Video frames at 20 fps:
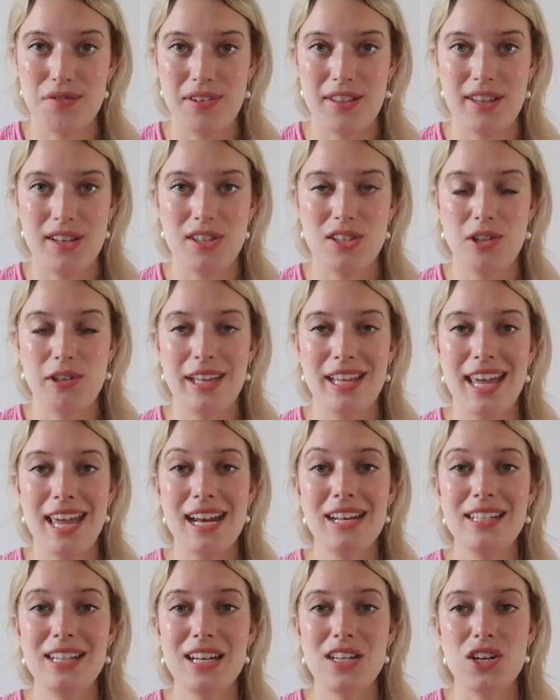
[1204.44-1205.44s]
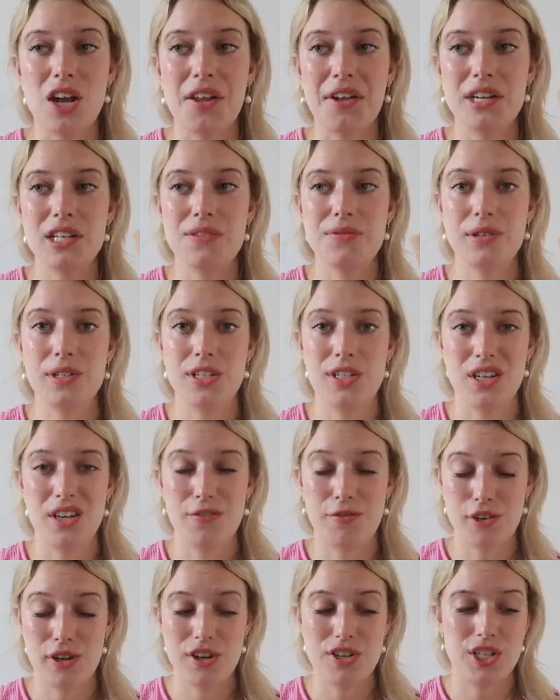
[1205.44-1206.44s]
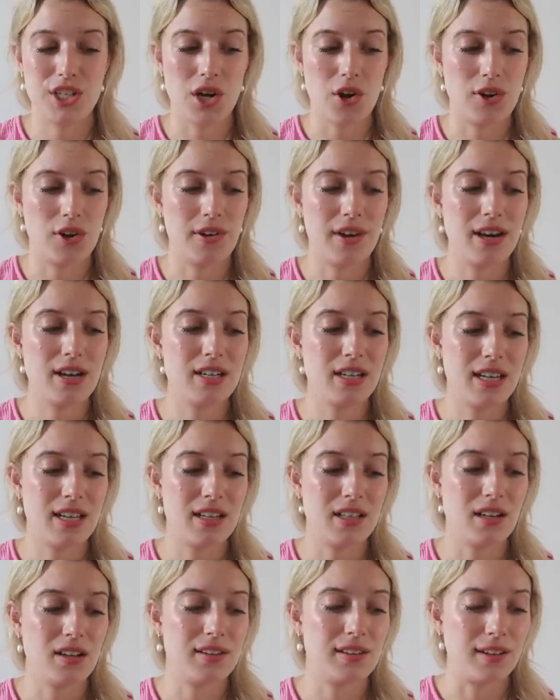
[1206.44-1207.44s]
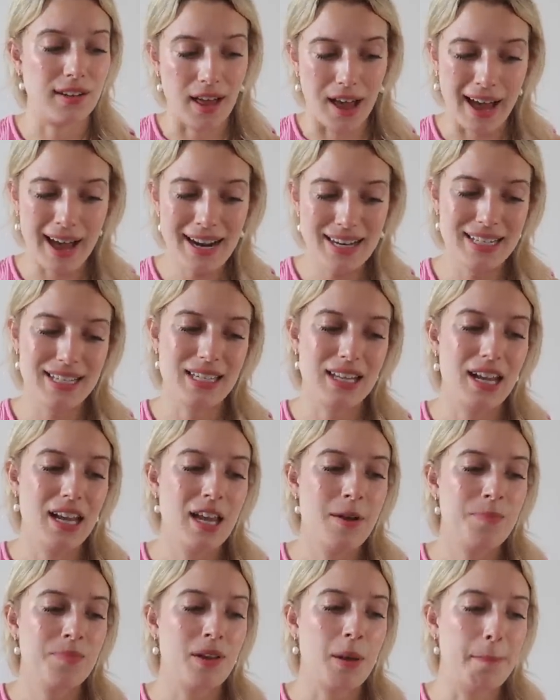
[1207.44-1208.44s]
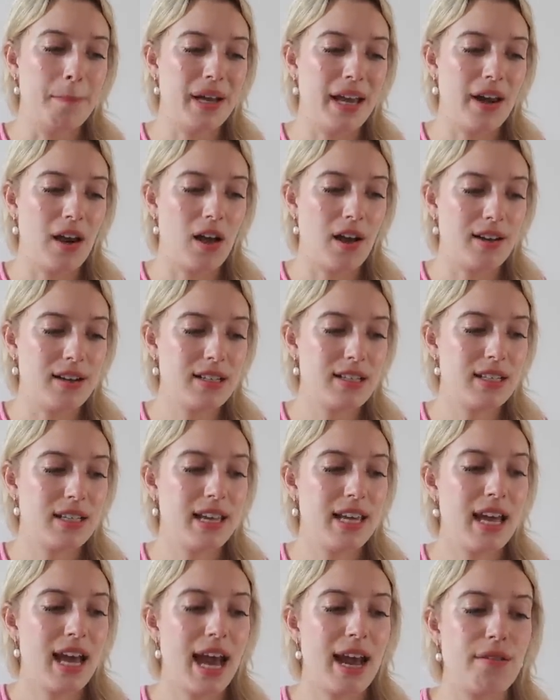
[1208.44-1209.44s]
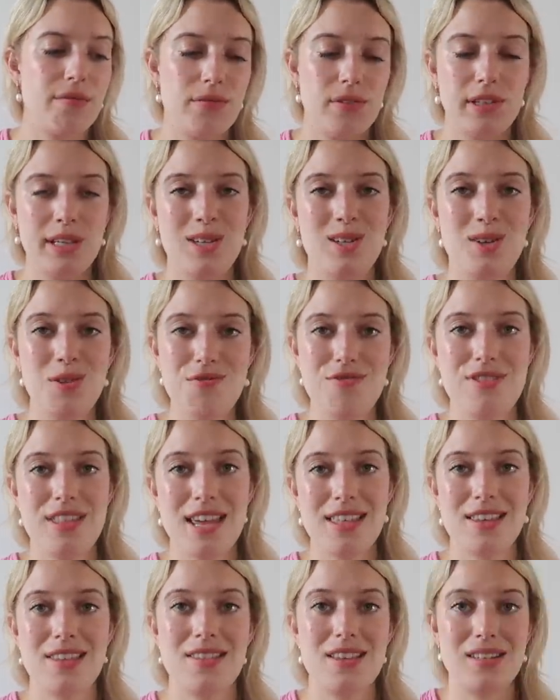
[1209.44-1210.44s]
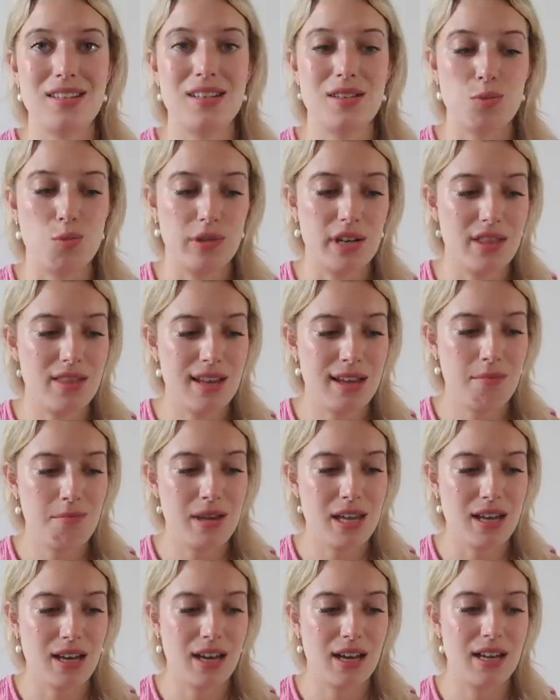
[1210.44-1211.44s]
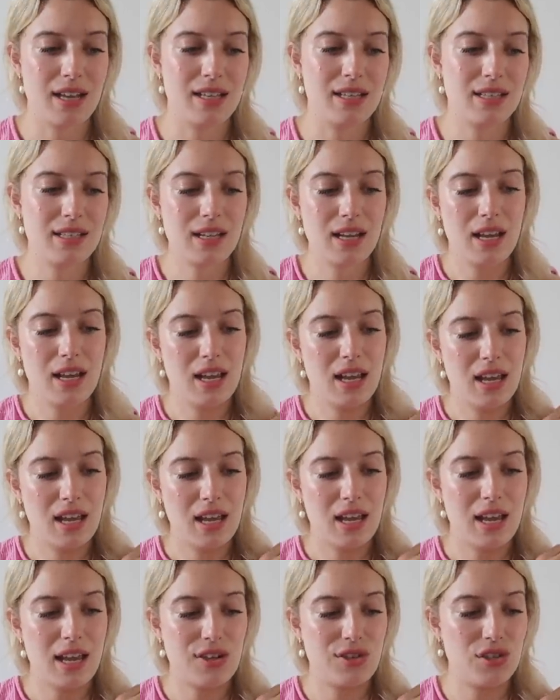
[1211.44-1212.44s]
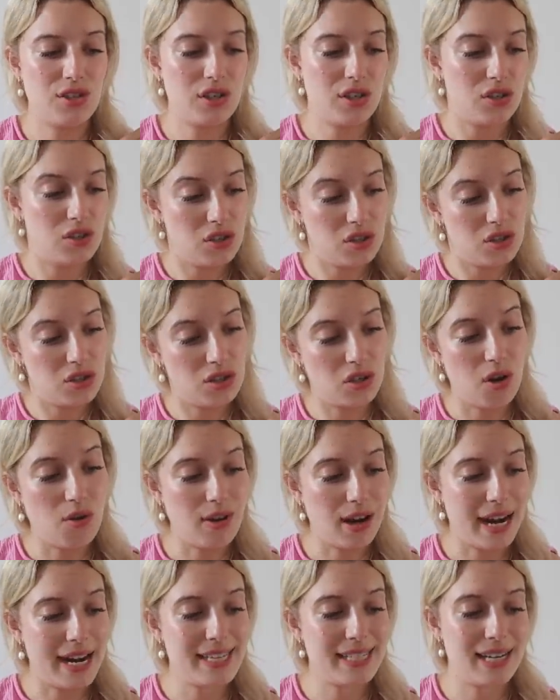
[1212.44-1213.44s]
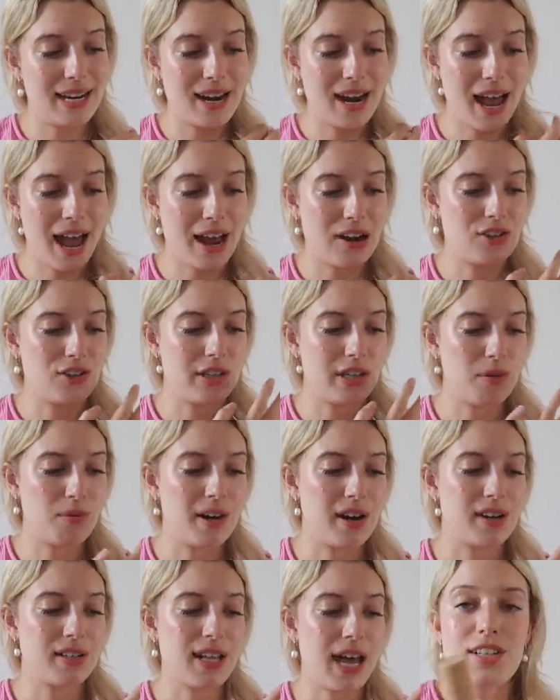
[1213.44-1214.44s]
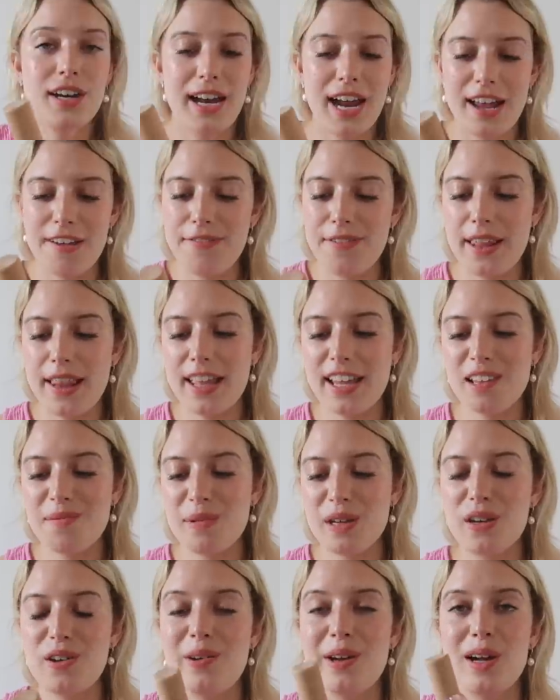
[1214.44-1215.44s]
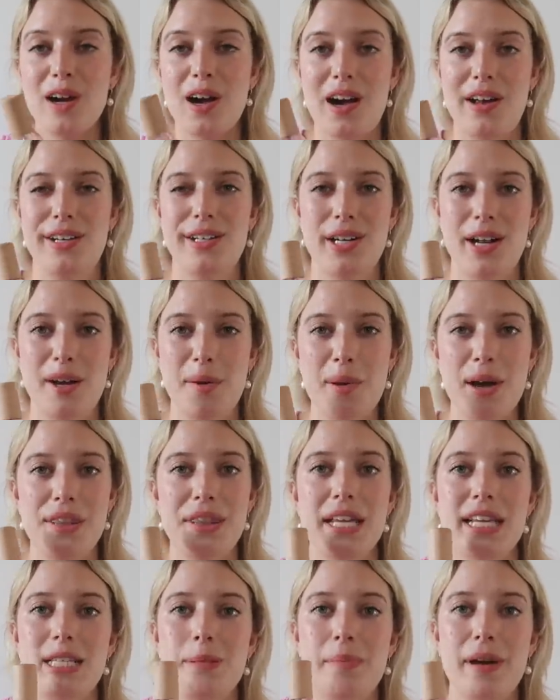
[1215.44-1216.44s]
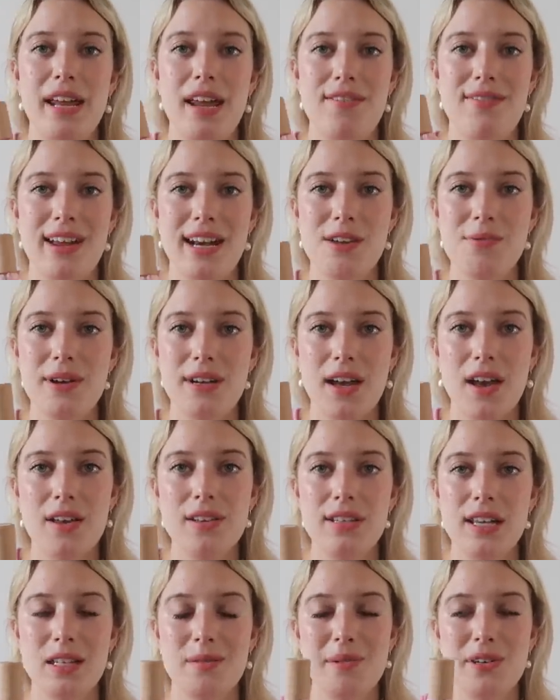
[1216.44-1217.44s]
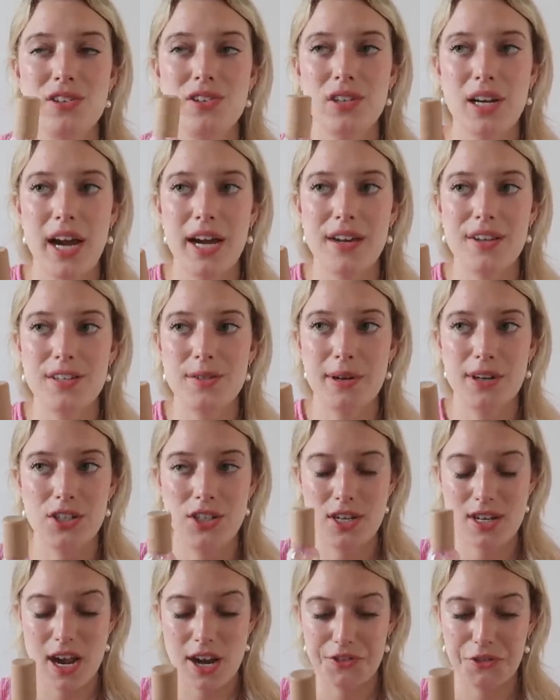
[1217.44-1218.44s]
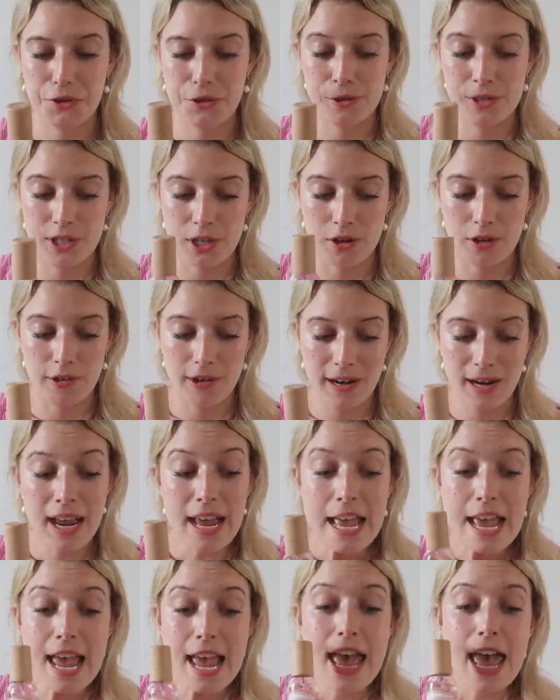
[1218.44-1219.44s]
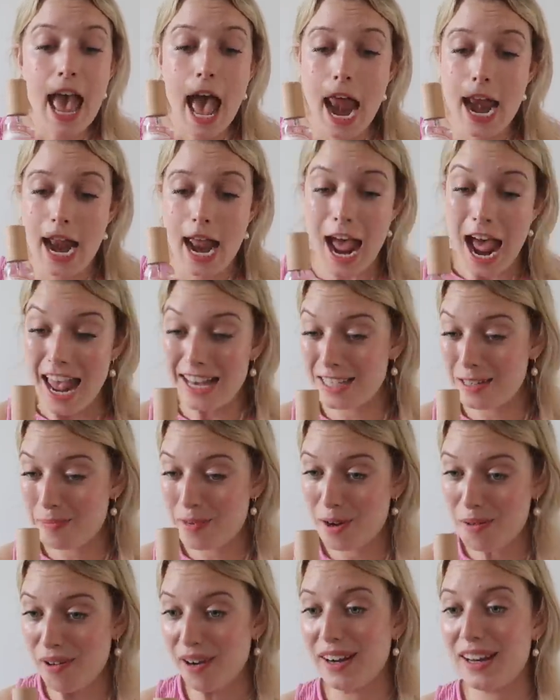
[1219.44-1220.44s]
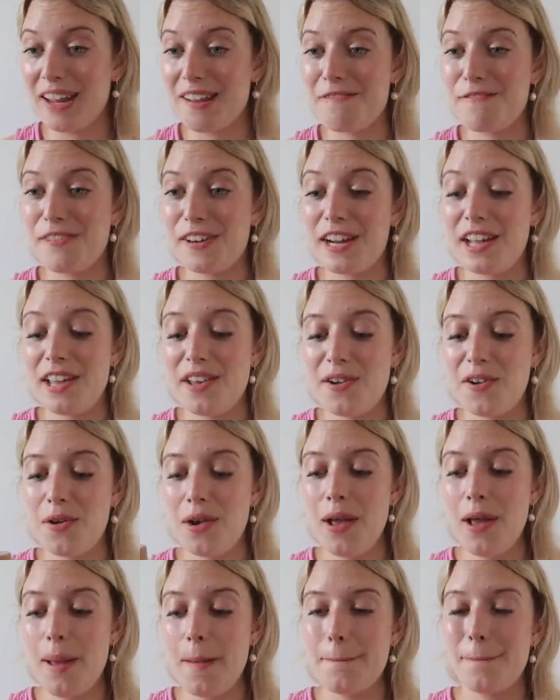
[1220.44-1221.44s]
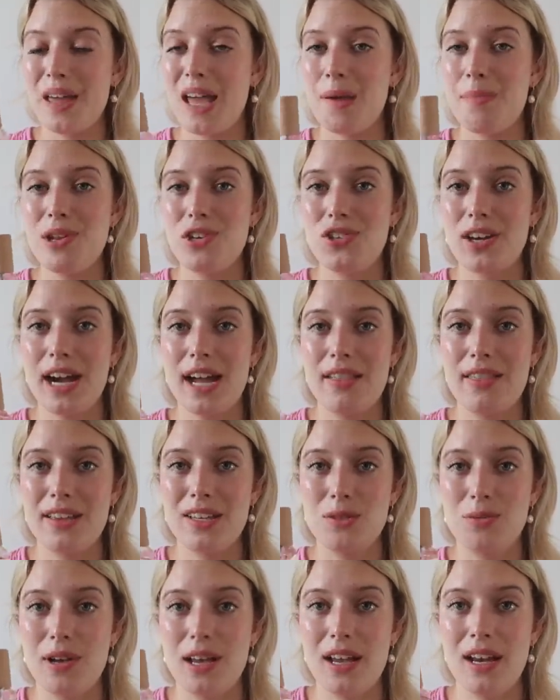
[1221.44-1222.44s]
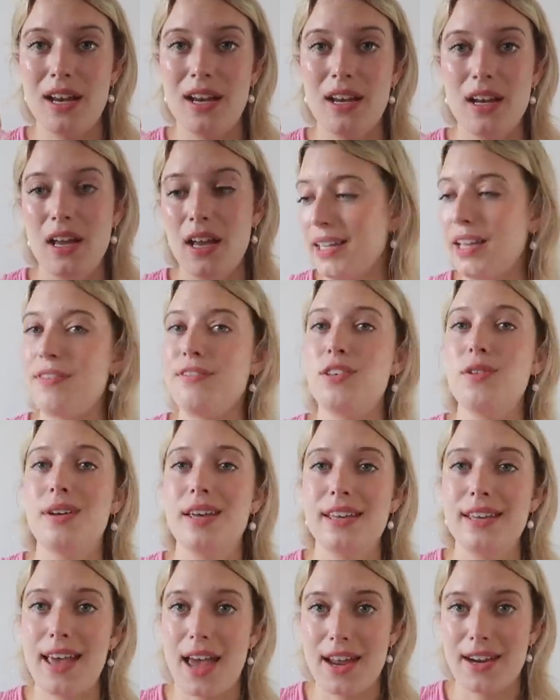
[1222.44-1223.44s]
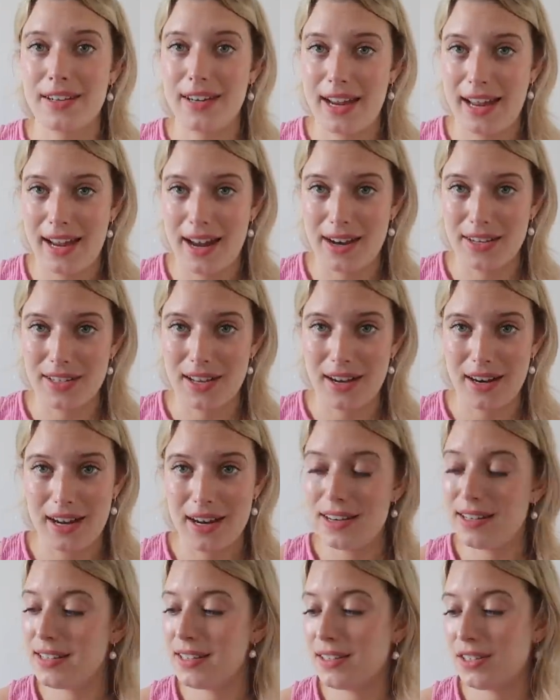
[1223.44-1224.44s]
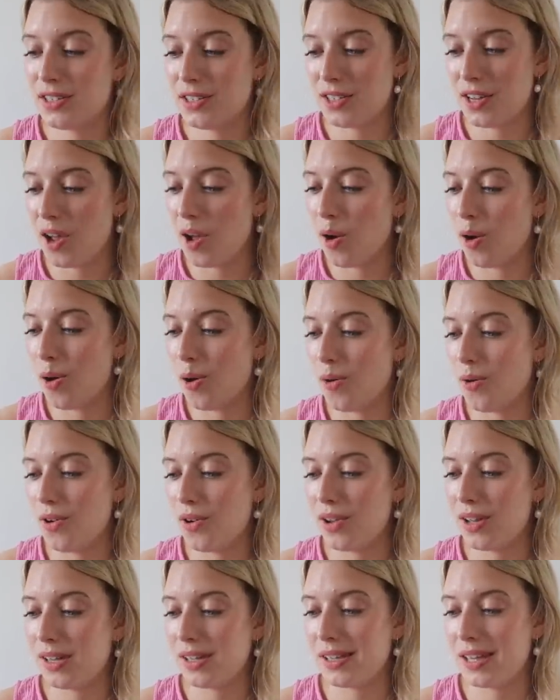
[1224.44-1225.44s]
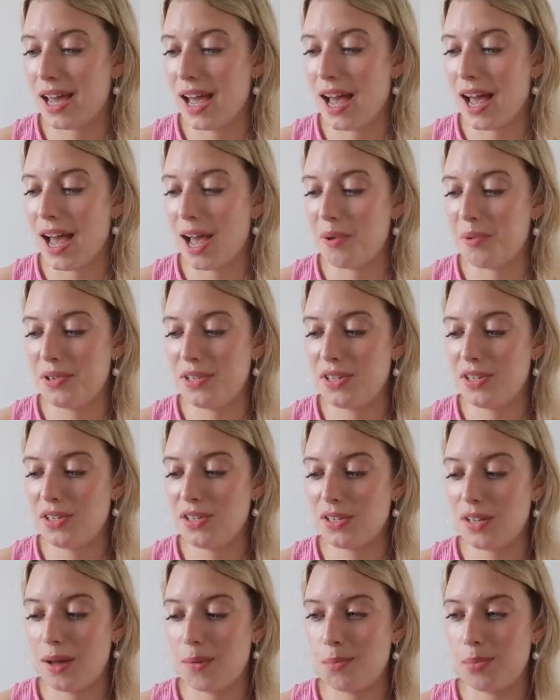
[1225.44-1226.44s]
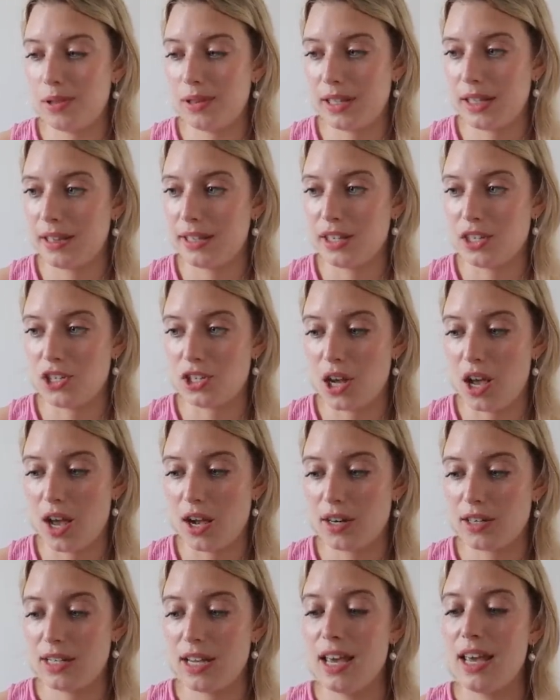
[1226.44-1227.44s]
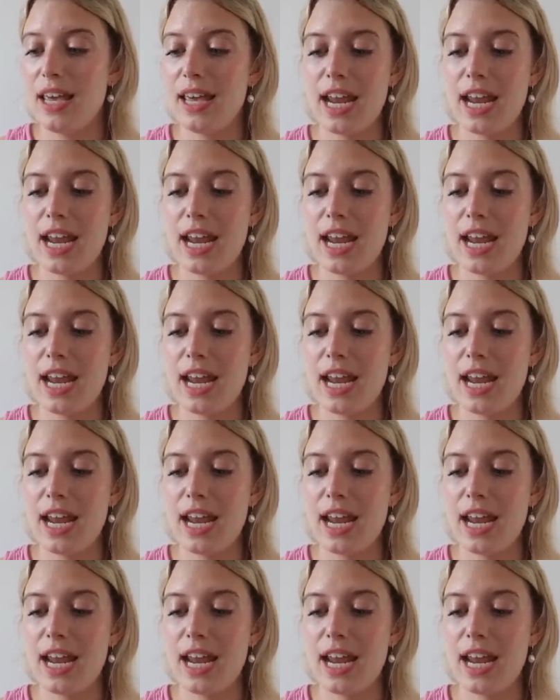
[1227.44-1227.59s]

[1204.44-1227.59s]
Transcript: for this. So like eighteen dollars for de for deodorant is a lot, but honestly, I really do think that this is worth it because it's just so nice and it actually works. Sorry, I feel like I've been going on and on about this, but if anyone else has been trying to switch to natural deodorant and it hasn't been working for you, maybe try this one if you can get your hands on it. So yeah, I was just completely shocked.